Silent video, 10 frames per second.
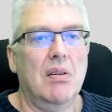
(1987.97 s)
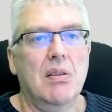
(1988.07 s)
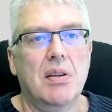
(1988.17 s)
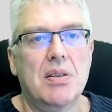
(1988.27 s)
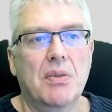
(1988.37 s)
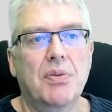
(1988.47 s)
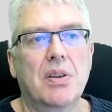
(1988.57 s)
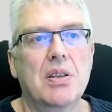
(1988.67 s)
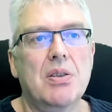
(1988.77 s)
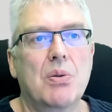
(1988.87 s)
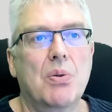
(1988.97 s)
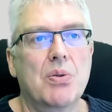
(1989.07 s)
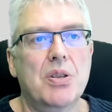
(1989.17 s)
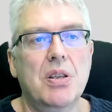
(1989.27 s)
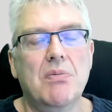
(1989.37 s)
let's say for this
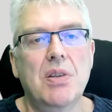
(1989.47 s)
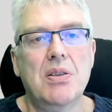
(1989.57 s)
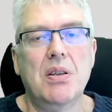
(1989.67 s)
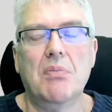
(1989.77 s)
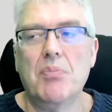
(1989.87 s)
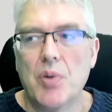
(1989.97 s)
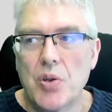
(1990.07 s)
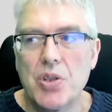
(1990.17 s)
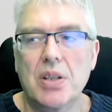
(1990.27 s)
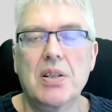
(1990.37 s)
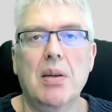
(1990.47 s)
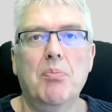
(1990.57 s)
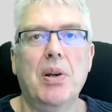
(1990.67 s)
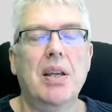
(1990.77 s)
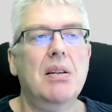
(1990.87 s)
course there is a project
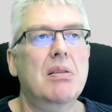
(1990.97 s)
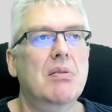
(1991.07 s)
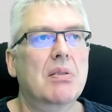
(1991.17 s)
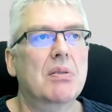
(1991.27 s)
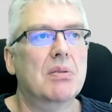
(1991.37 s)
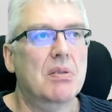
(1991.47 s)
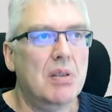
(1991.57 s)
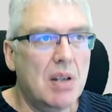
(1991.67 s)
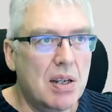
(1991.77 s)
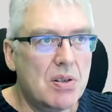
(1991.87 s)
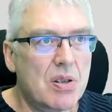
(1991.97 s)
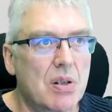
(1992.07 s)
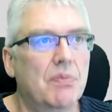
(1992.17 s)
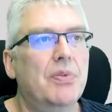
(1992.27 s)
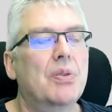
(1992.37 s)
template that contains
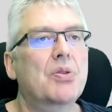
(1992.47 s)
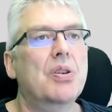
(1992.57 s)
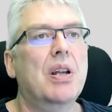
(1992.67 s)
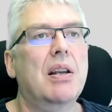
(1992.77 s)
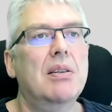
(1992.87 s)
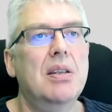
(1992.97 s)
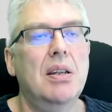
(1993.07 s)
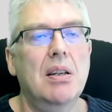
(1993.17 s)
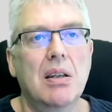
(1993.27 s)
some functionality.